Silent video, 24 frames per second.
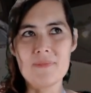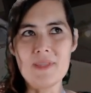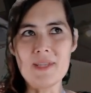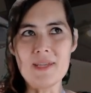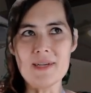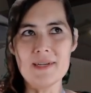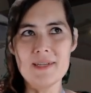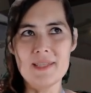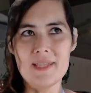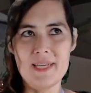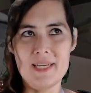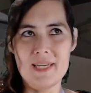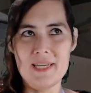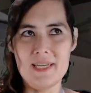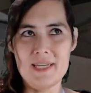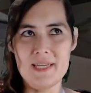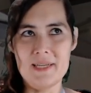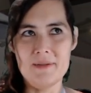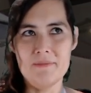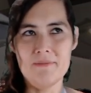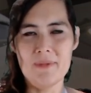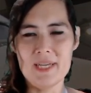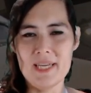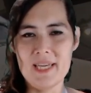
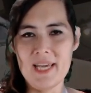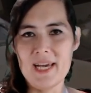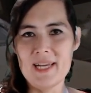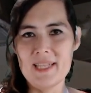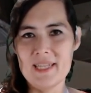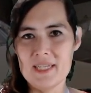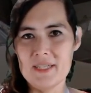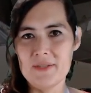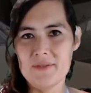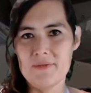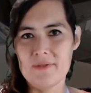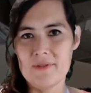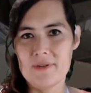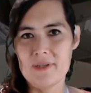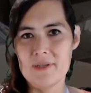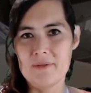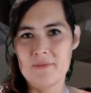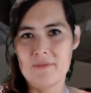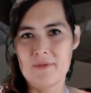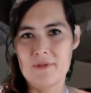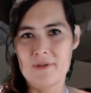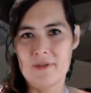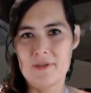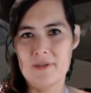The mechanics for
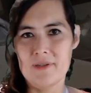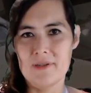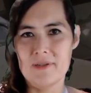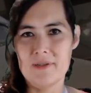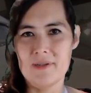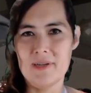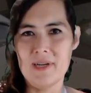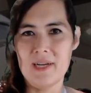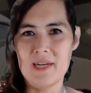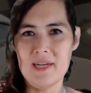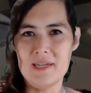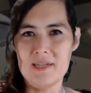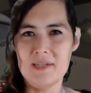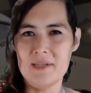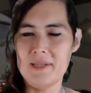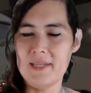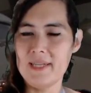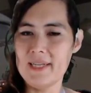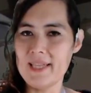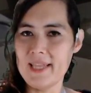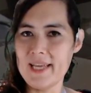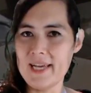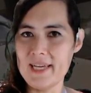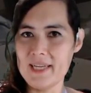it were
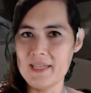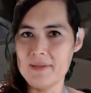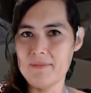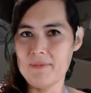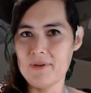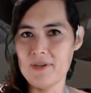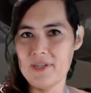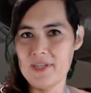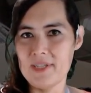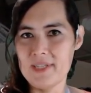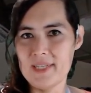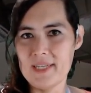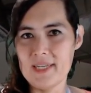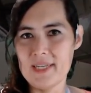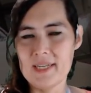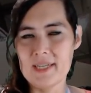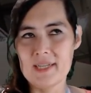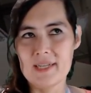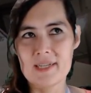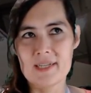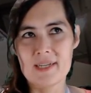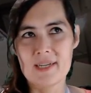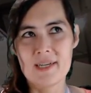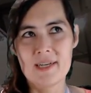delayed
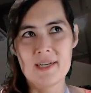purchasing,